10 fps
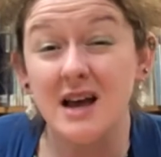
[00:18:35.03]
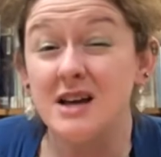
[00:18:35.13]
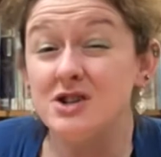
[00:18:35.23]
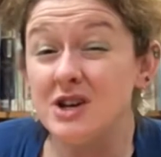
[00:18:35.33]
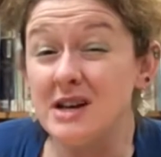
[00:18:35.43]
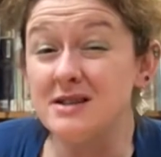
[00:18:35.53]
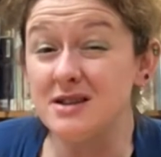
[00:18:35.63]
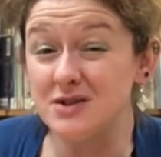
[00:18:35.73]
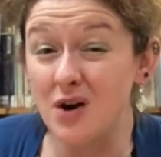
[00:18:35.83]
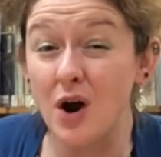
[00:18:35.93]
chances
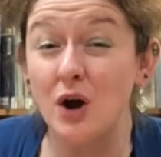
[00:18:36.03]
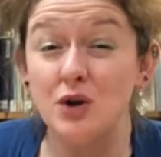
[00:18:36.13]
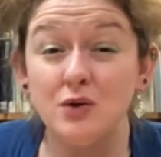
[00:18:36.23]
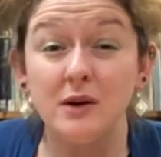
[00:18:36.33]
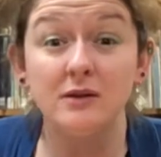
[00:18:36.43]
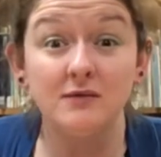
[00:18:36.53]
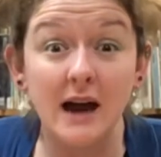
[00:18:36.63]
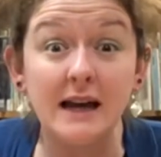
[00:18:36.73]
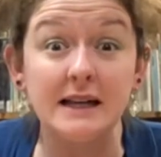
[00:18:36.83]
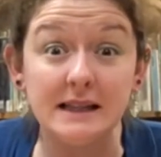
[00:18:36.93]
are you can
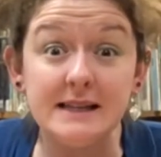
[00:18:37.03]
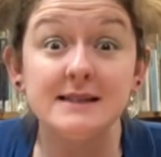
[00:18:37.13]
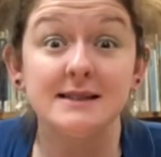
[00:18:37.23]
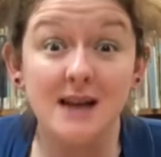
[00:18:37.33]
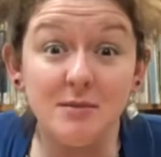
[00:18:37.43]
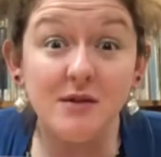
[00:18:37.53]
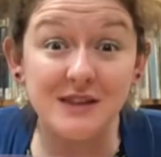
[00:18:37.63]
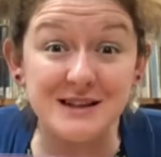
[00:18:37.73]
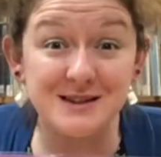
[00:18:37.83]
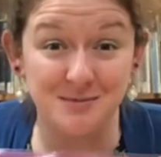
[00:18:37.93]
find at least some of these
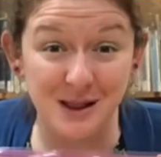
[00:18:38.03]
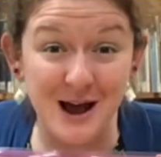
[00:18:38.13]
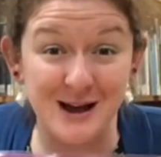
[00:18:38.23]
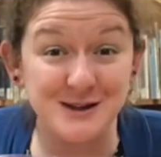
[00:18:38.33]
supplies